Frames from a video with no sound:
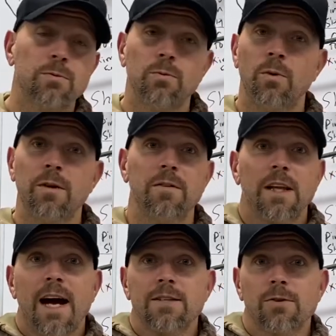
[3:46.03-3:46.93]
one of the
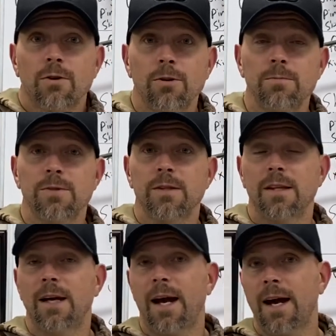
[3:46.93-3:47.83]
last groups
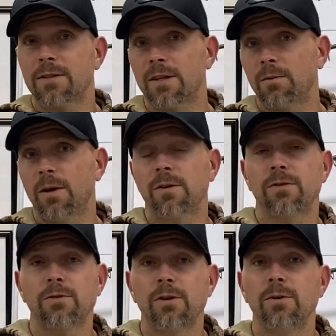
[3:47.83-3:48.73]
that actually went
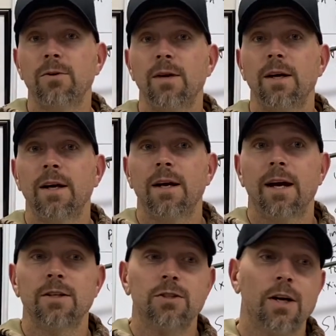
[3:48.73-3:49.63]
through
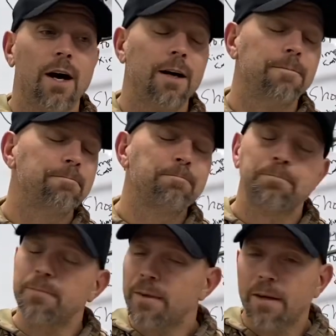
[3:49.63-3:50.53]
and shot.
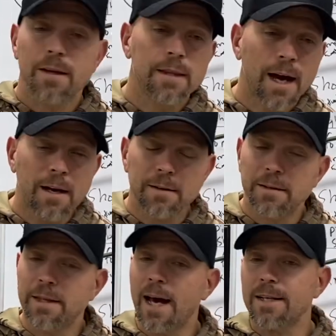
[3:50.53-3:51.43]

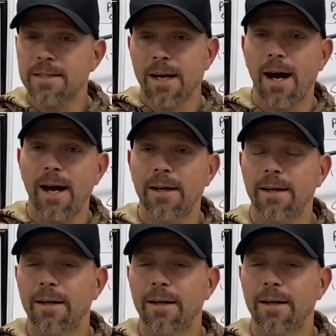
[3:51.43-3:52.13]
That aside,